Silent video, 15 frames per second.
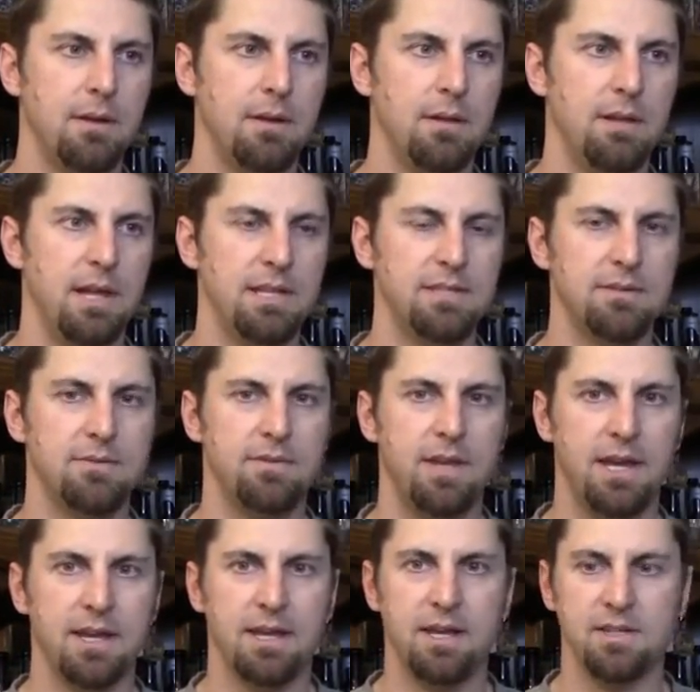less of
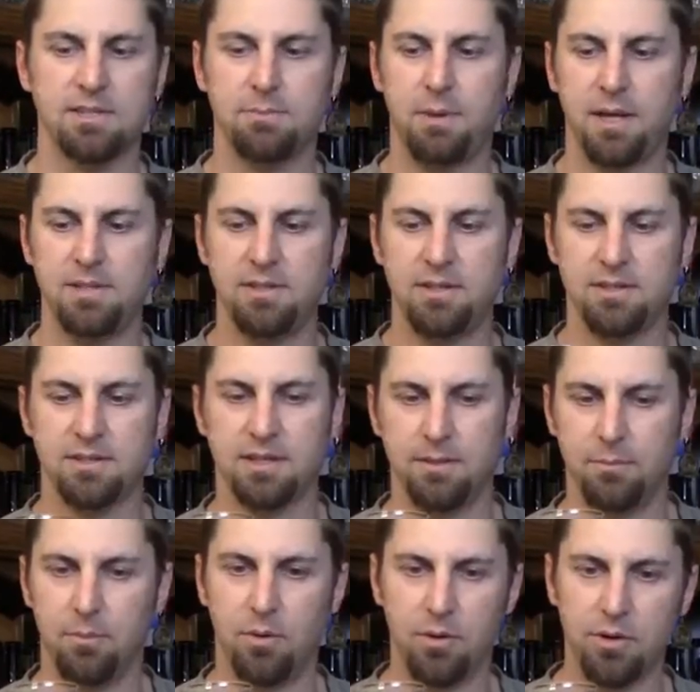that kind of spiciness. You
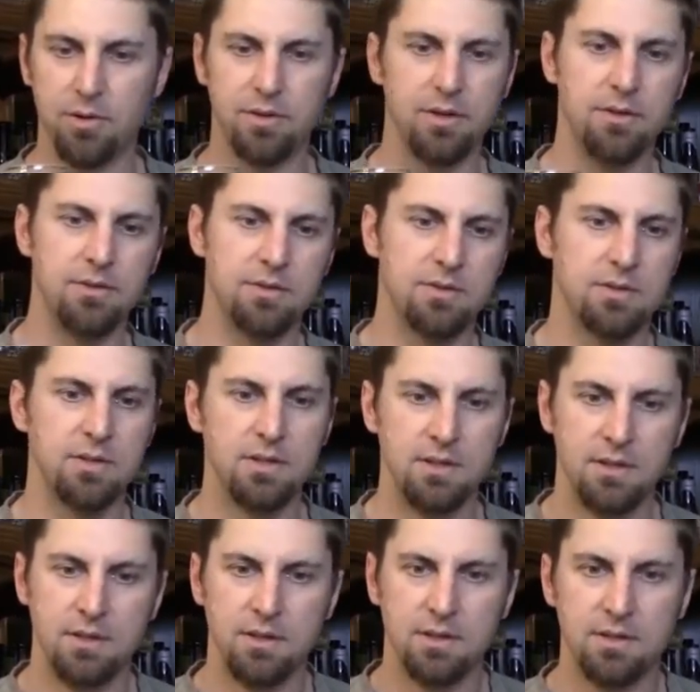get more of those
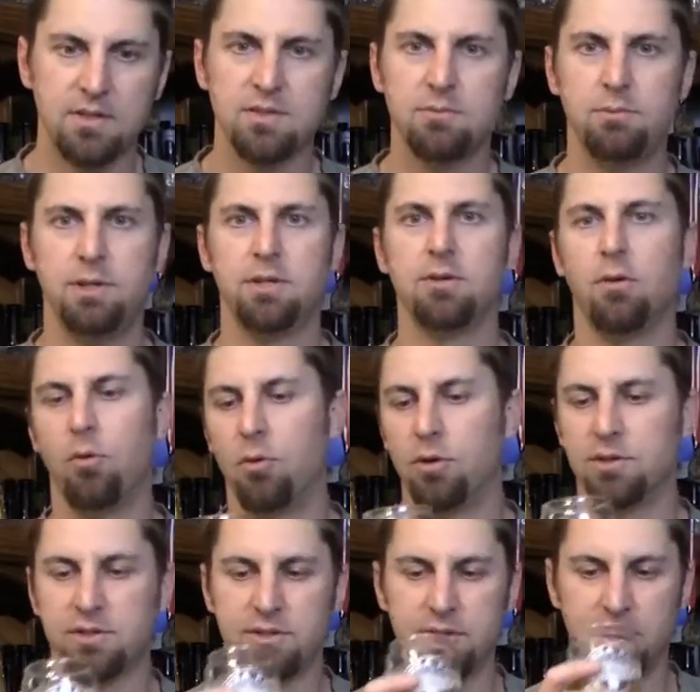sweeter
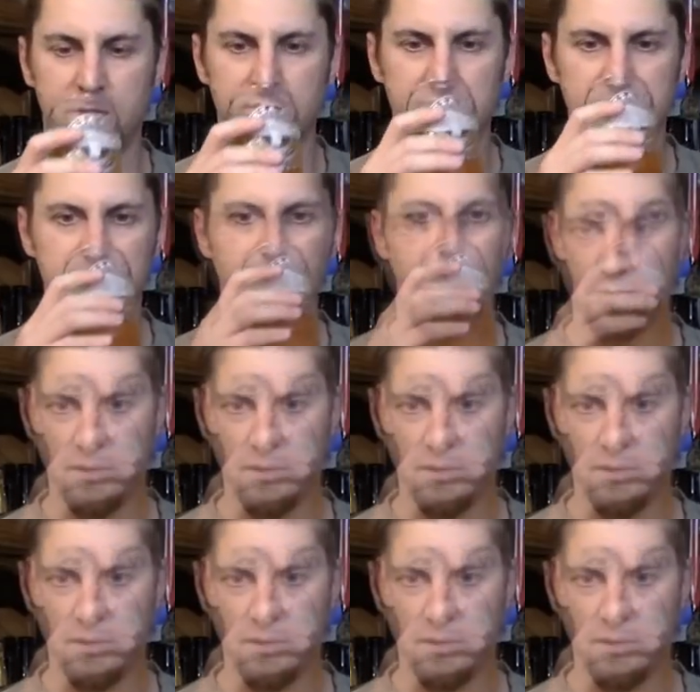orange notes.